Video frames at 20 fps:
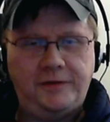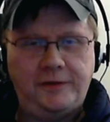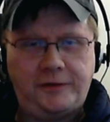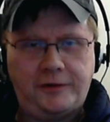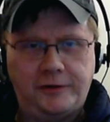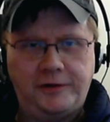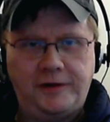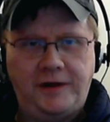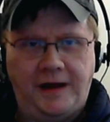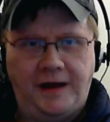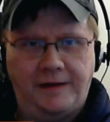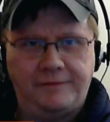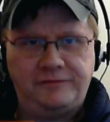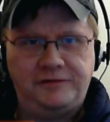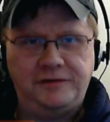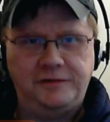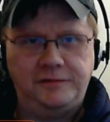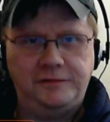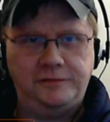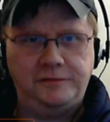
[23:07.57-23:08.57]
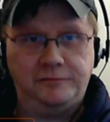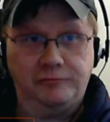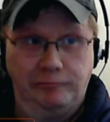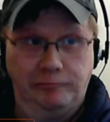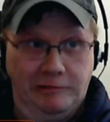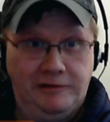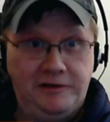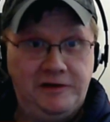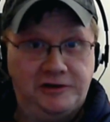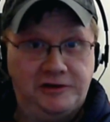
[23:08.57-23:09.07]
they're going to have to
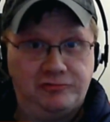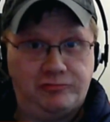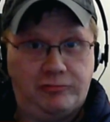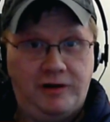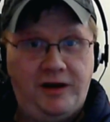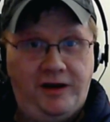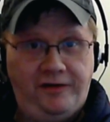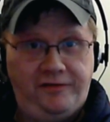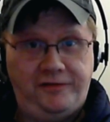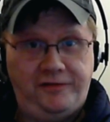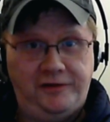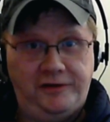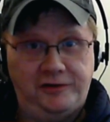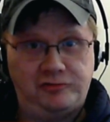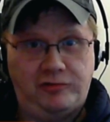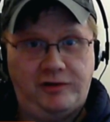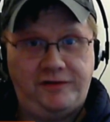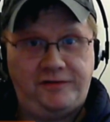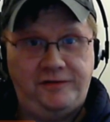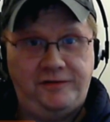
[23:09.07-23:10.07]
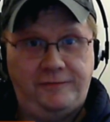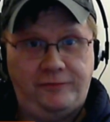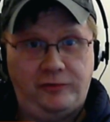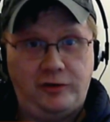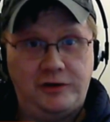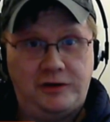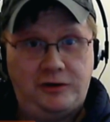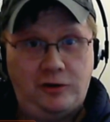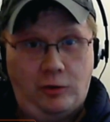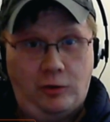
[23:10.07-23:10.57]
really address, and address in a
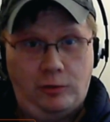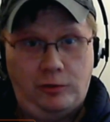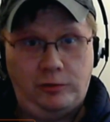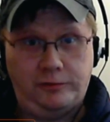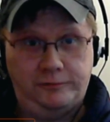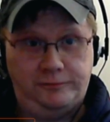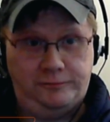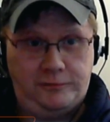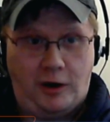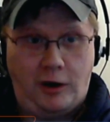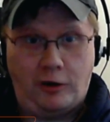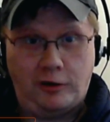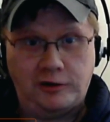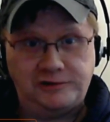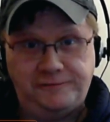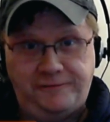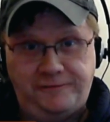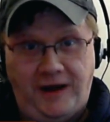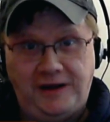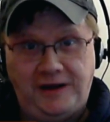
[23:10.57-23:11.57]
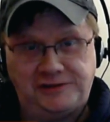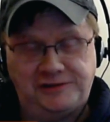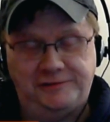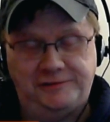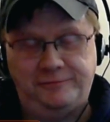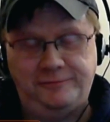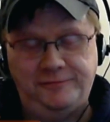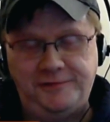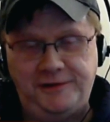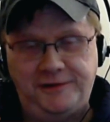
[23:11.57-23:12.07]
very cold, harsh
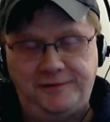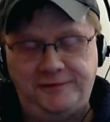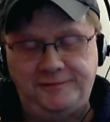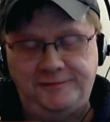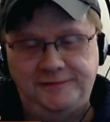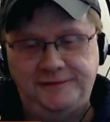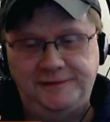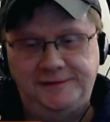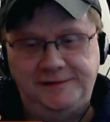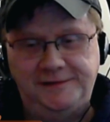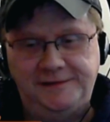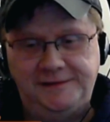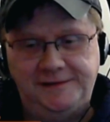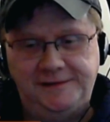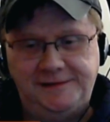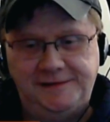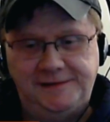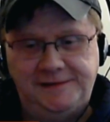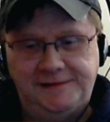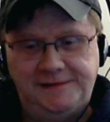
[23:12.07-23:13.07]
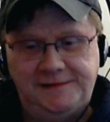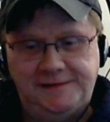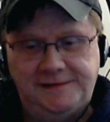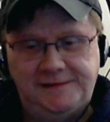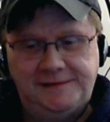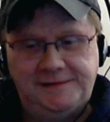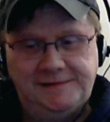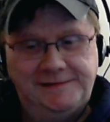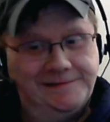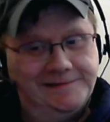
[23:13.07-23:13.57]
fashion, you know? Yeah. I,
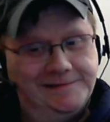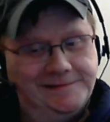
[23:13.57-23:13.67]
I mean,